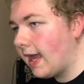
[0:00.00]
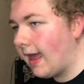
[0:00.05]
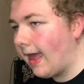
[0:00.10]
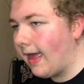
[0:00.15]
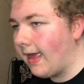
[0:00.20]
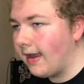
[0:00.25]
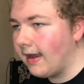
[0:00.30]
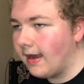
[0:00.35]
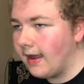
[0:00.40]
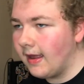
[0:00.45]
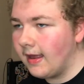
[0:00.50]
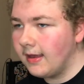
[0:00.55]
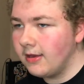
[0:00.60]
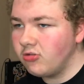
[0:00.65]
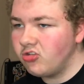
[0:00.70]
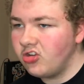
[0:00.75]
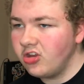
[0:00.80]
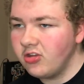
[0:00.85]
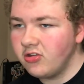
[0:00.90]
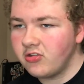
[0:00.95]
And
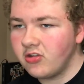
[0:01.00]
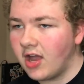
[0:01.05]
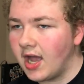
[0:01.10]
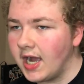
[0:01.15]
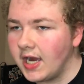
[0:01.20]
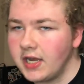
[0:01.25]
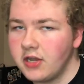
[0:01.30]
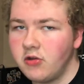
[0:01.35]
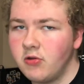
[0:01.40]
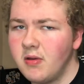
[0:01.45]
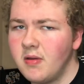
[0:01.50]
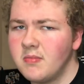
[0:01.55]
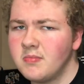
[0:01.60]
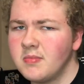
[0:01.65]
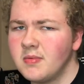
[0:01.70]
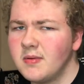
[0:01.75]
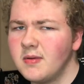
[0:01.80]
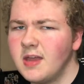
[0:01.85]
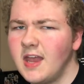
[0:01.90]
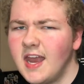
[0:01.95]
she's talking to
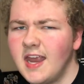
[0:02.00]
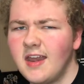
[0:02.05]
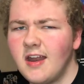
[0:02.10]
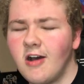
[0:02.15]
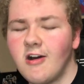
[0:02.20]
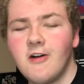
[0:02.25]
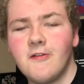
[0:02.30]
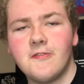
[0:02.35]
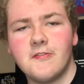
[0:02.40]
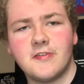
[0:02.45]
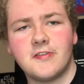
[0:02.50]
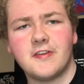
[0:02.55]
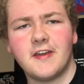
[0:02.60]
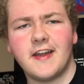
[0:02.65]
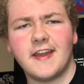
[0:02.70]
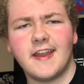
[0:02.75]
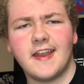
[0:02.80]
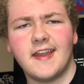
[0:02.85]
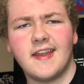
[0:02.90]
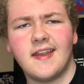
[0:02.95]
him and all of a
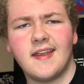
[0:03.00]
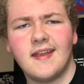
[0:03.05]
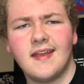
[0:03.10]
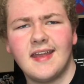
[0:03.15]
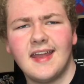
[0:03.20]
sudden,